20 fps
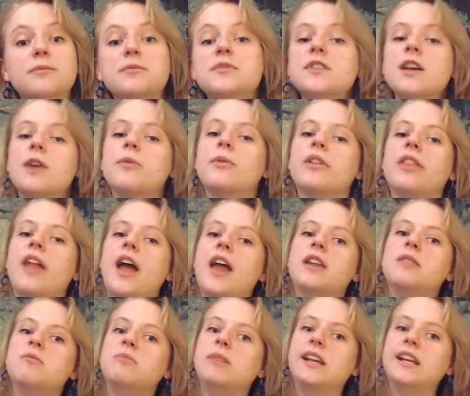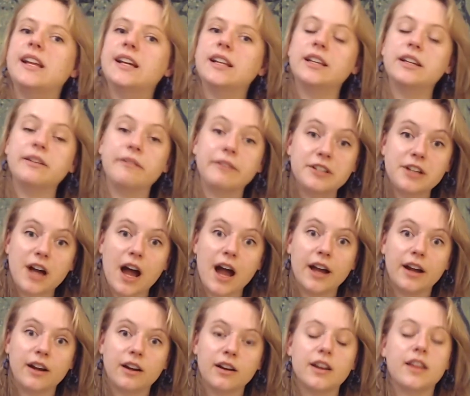that were then immediately
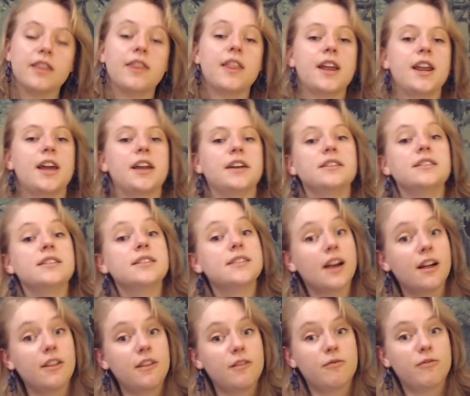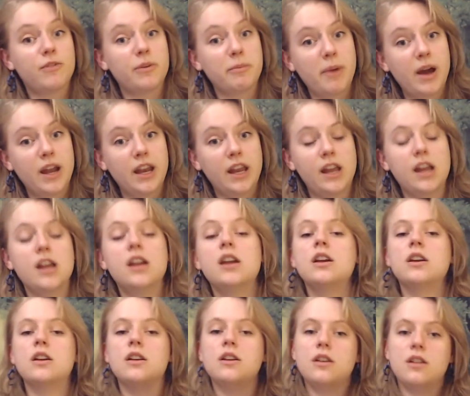retired, and then I could sell them for money.
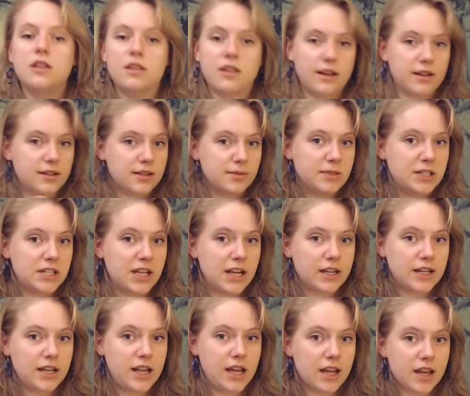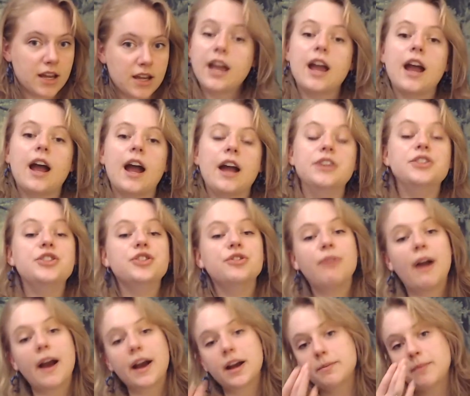That's my technique. I do
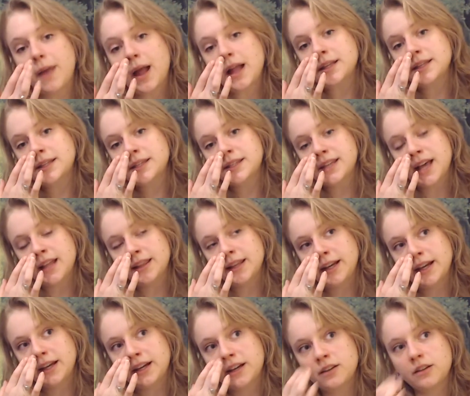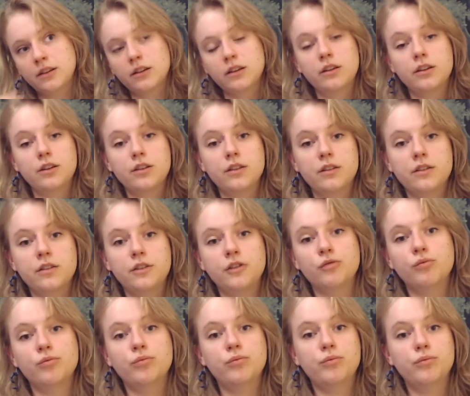recommend selling
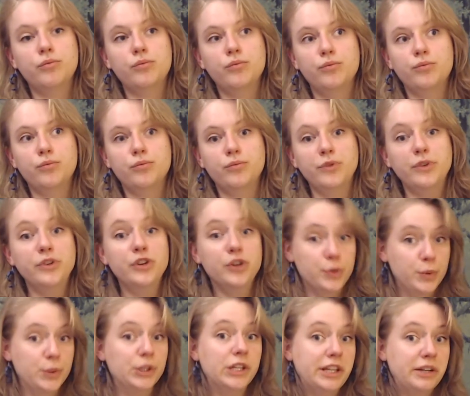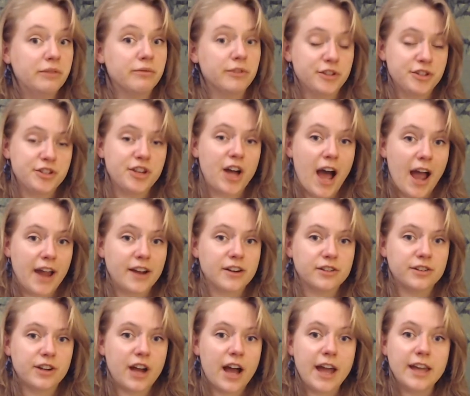the newly
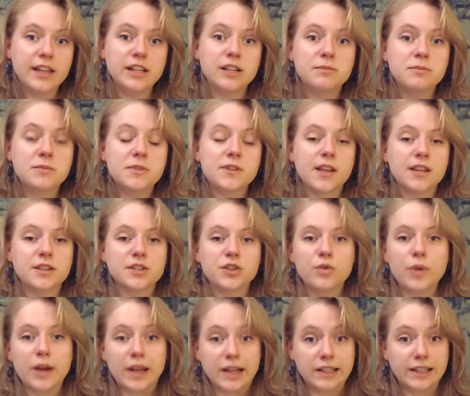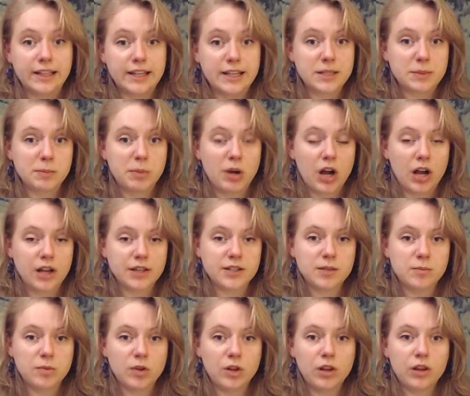retired items as quickly as
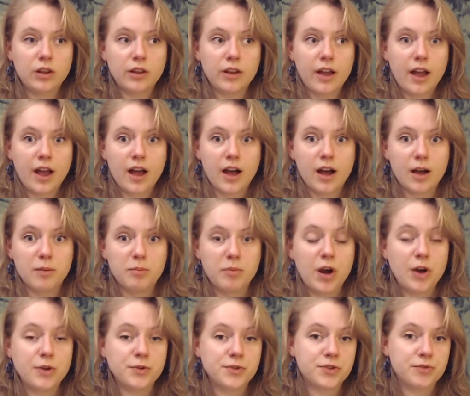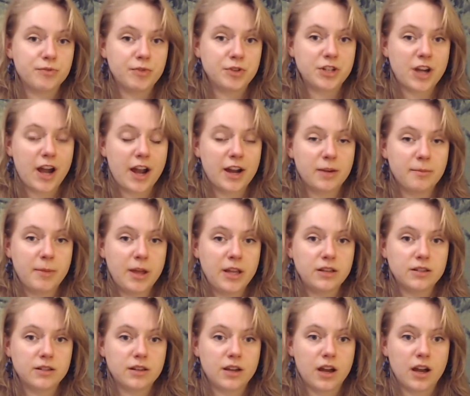possible post-retirement,
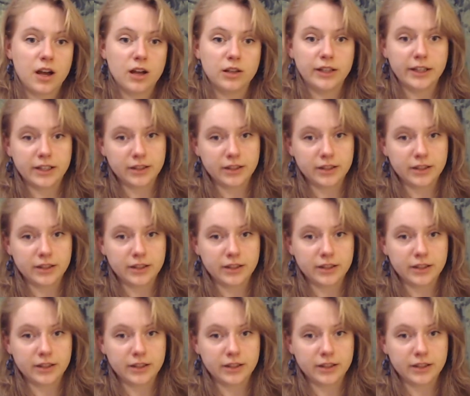like